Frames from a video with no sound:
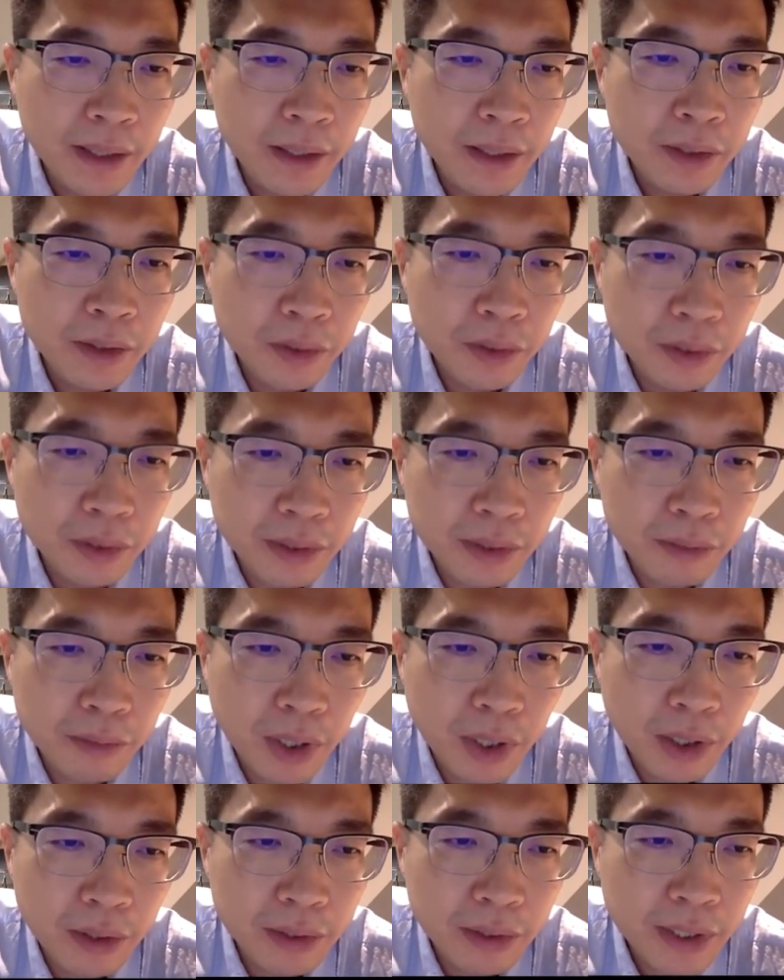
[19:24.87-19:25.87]
So
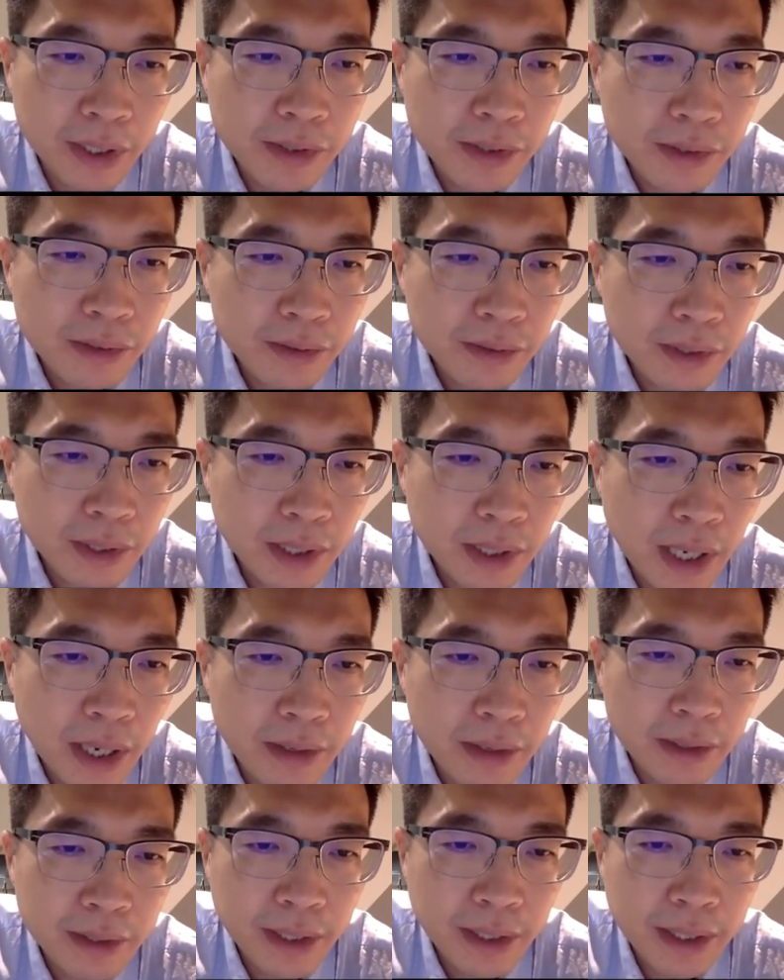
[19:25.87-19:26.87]
while this
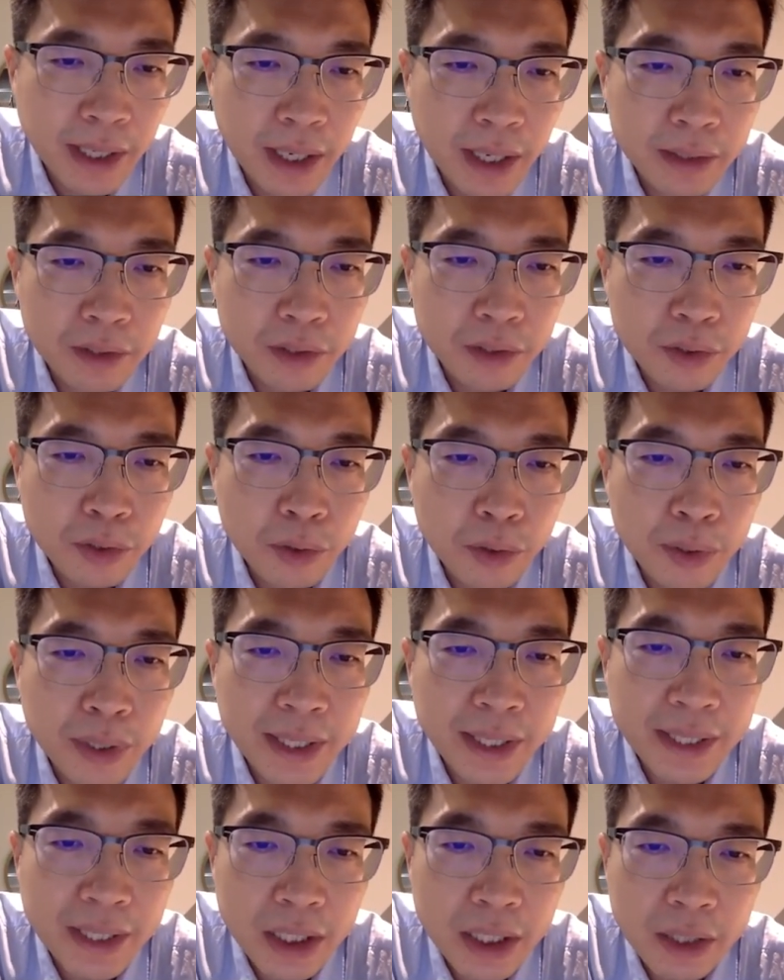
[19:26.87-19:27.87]
current data underscore
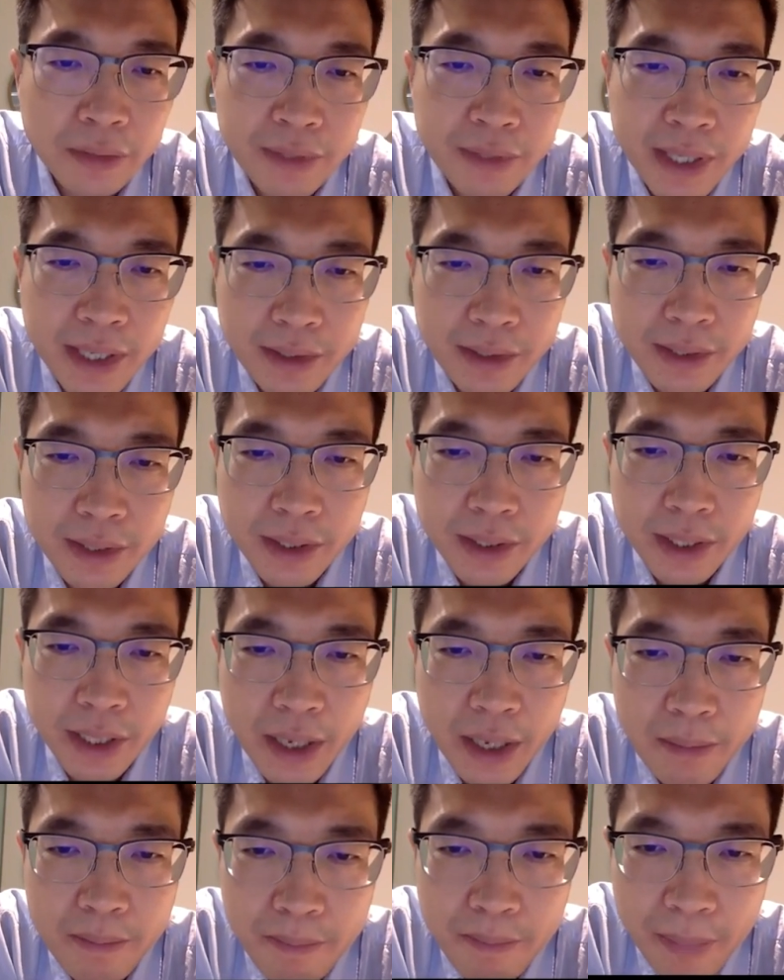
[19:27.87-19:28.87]
the need of consider
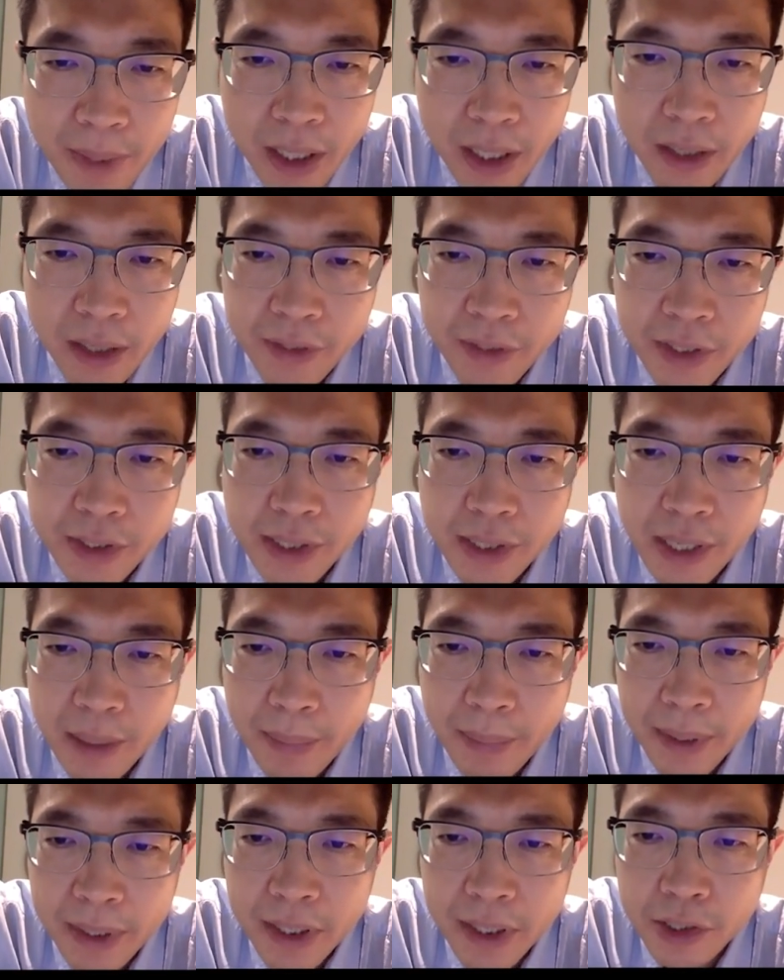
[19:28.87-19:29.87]
impact of this
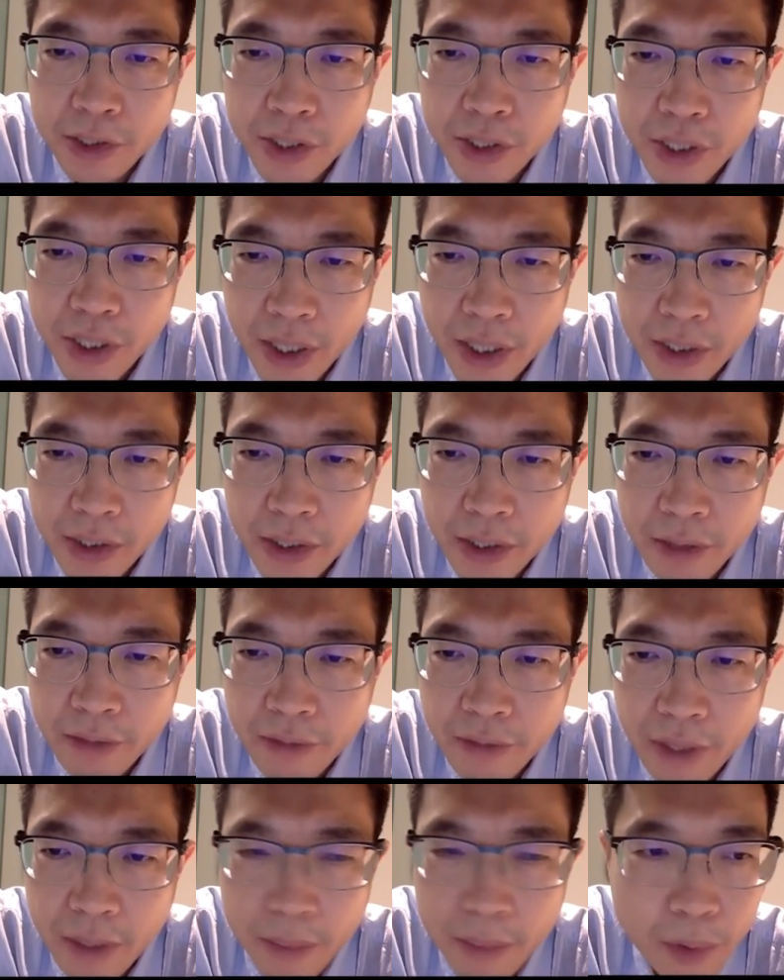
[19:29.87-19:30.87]
hepatic change on
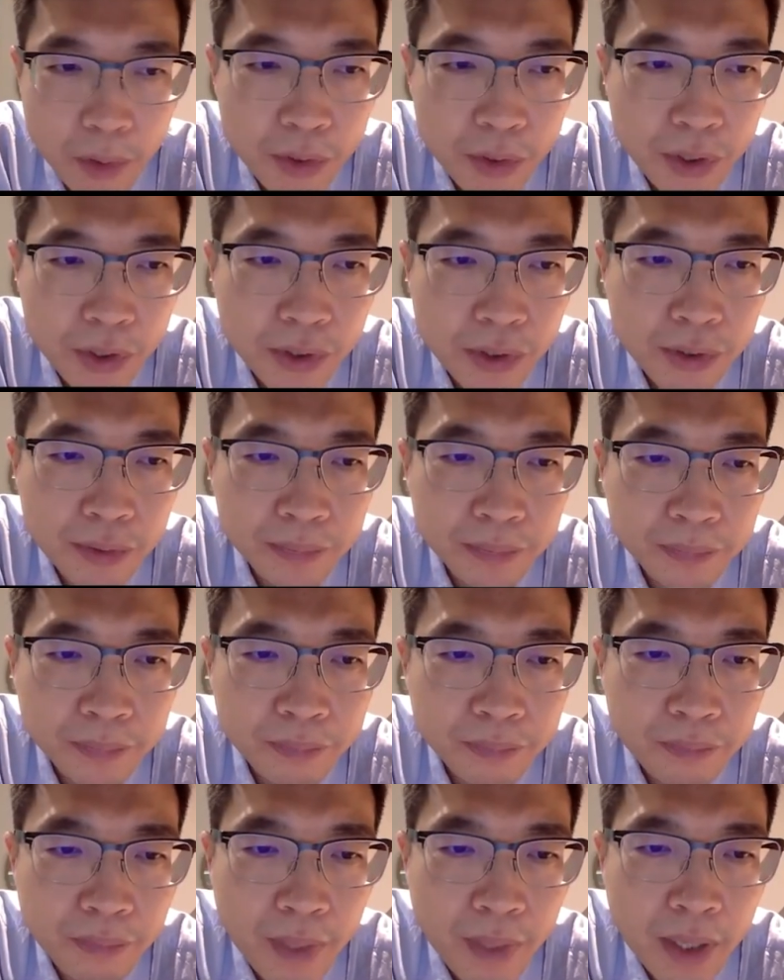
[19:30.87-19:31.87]
fibrosis,
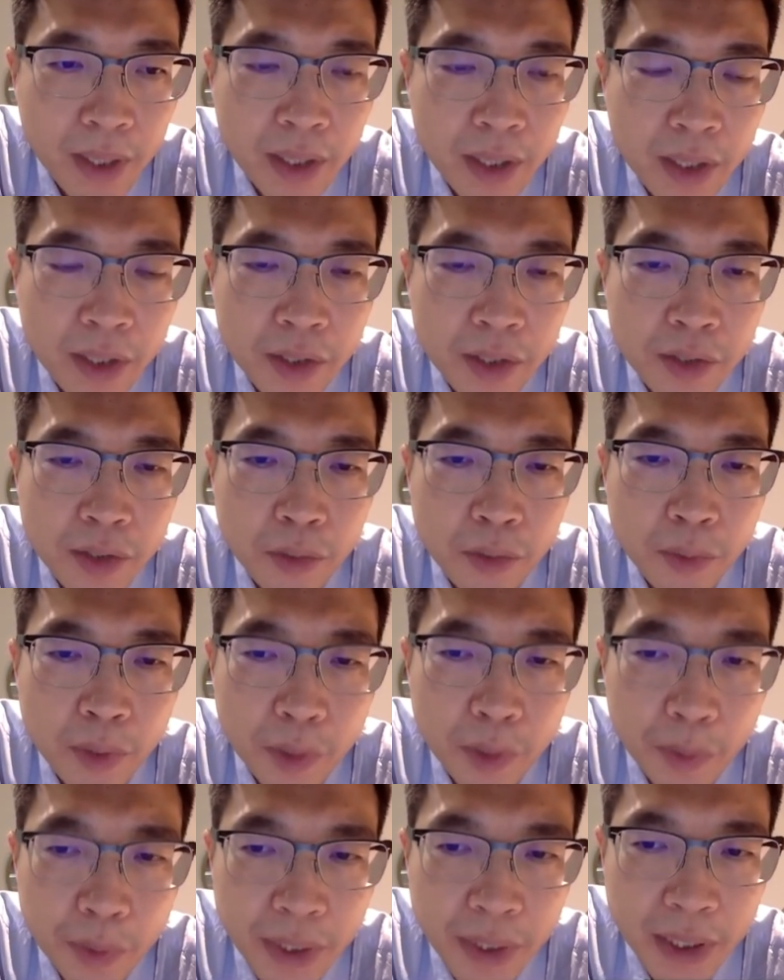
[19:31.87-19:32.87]
so
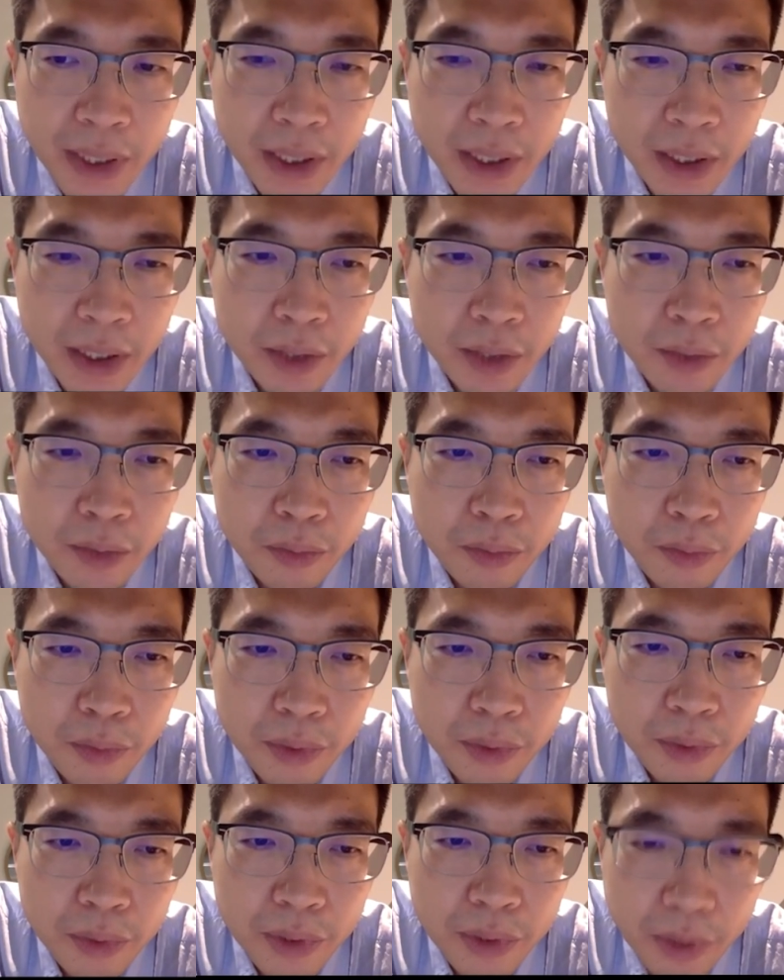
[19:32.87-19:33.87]
we really need to
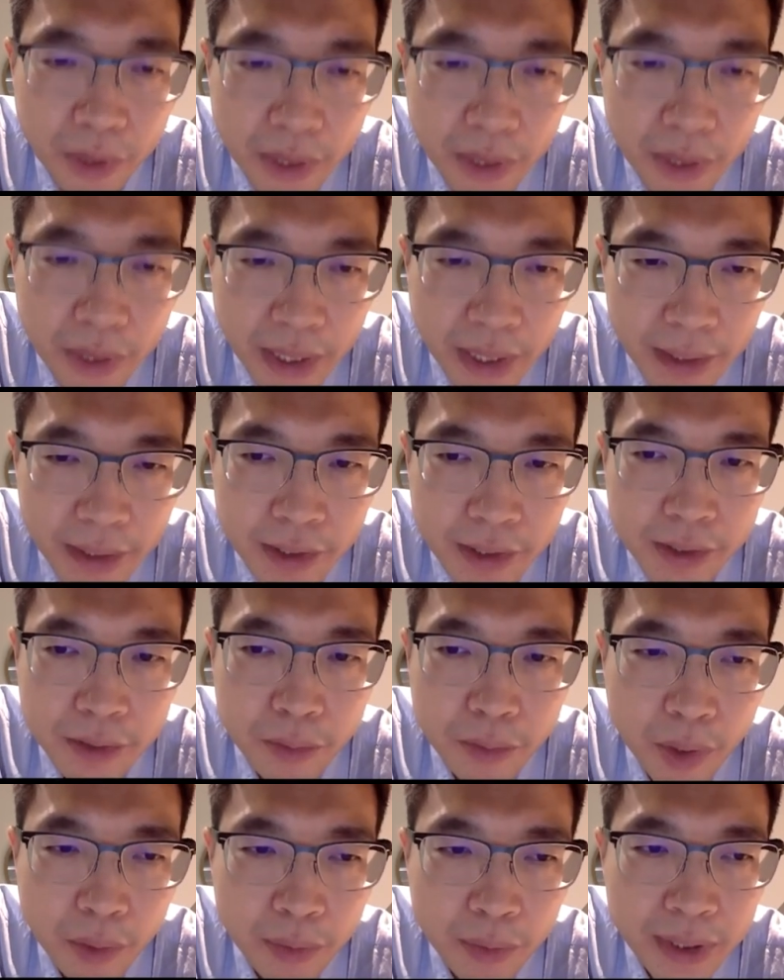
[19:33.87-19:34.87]
look at this
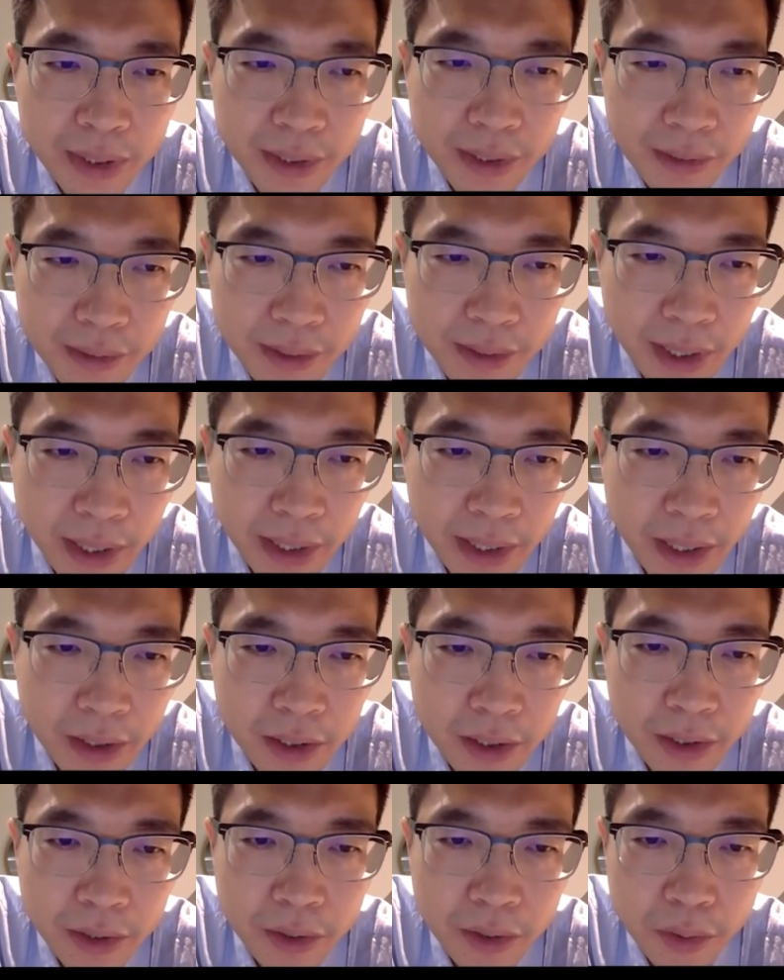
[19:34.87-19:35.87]
when we design our
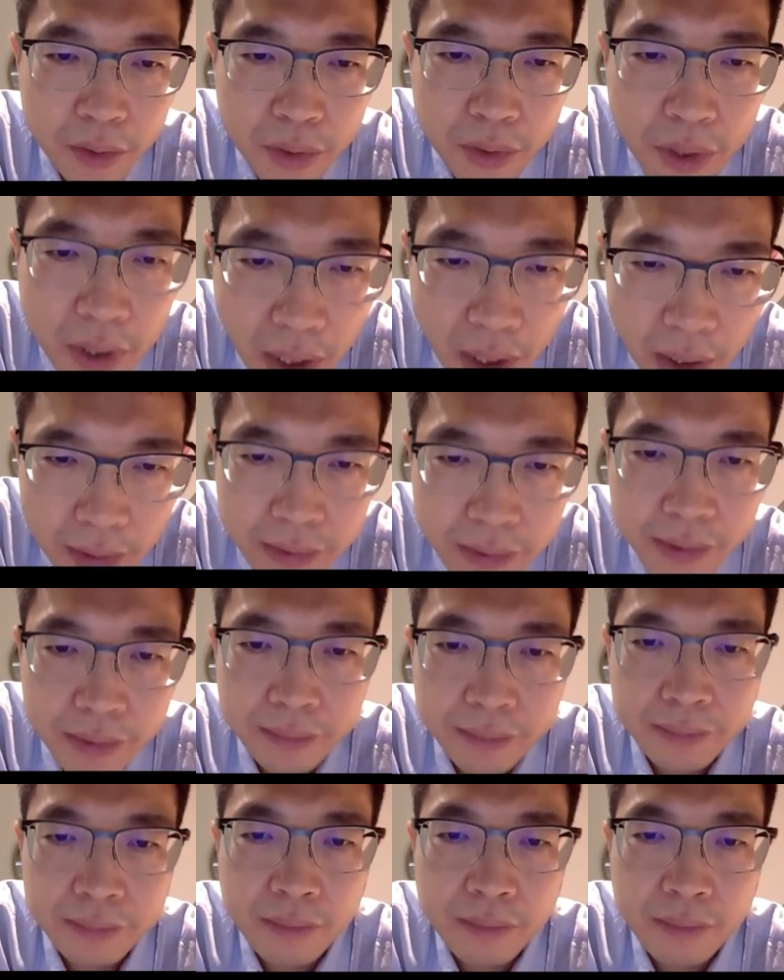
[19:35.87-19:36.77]
clinical trials